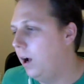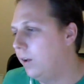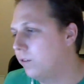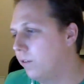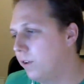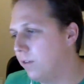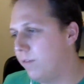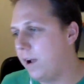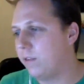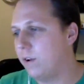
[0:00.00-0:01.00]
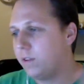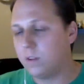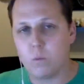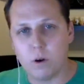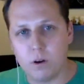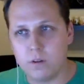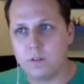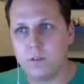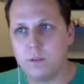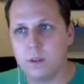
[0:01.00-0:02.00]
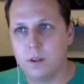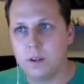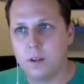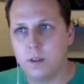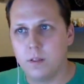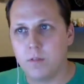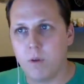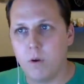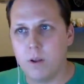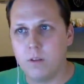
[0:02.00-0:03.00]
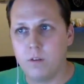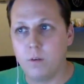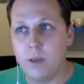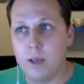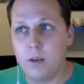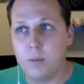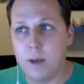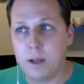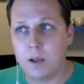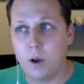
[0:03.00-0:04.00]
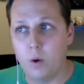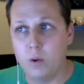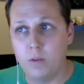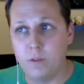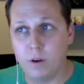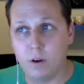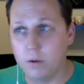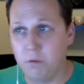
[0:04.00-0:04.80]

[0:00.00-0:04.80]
So if you can find the rest of the words, throw it into a mnemonic code converter.